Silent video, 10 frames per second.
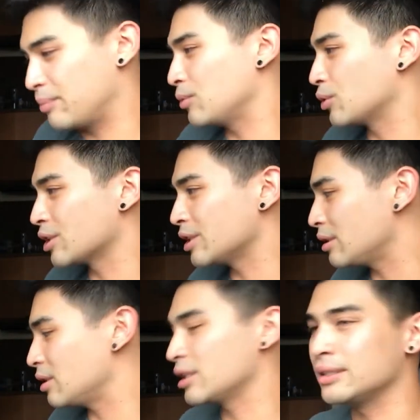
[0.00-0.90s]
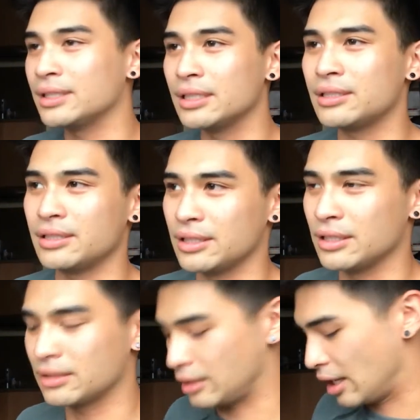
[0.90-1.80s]
but I'm more in the
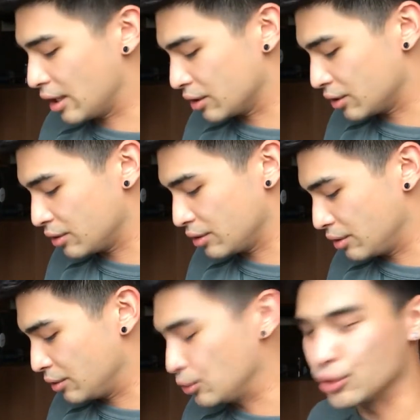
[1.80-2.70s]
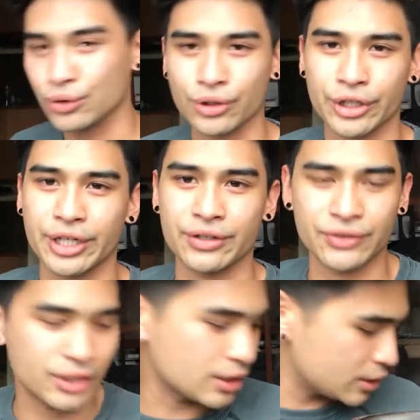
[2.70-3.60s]
DC/New York
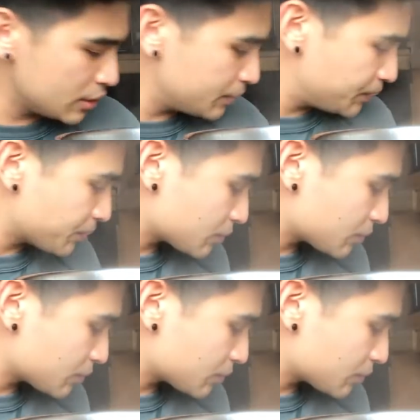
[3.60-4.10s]
area.